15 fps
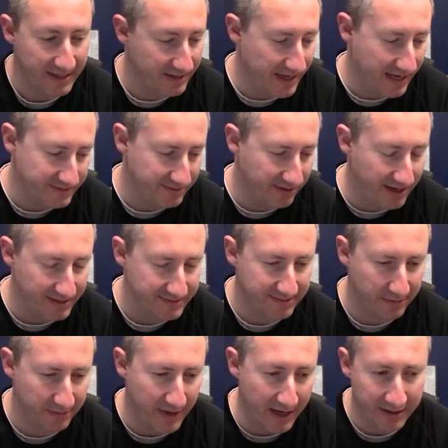That's
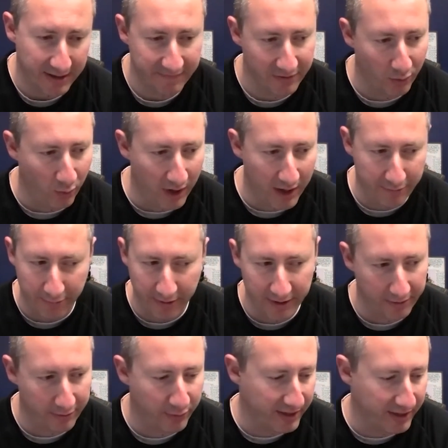awesome. I'll give you one
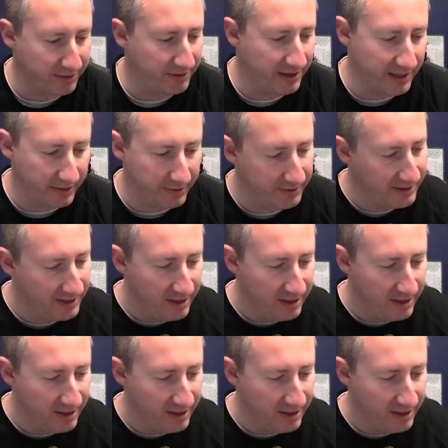real quick thing,